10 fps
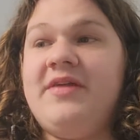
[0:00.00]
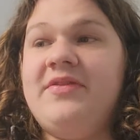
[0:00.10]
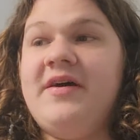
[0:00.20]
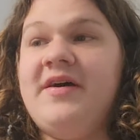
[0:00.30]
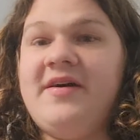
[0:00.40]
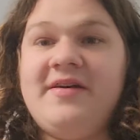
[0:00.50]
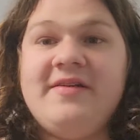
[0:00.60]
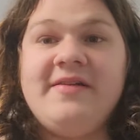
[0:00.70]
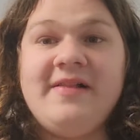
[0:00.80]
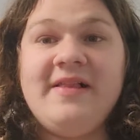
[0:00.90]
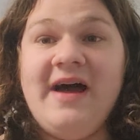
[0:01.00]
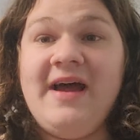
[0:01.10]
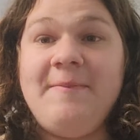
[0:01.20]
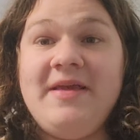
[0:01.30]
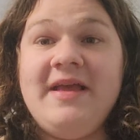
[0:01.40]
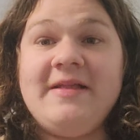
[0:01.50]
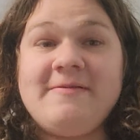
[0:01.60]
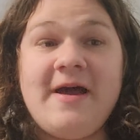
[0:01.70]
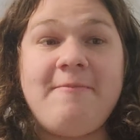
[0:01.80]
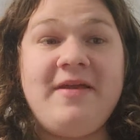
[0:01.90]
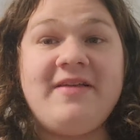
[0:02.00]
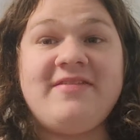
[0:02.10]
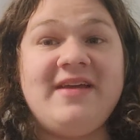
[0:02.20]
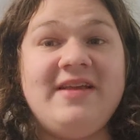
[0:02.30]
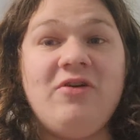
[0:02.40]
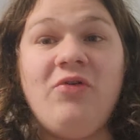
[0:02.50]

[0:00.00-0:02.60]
and uh, I'd be I'd be excited.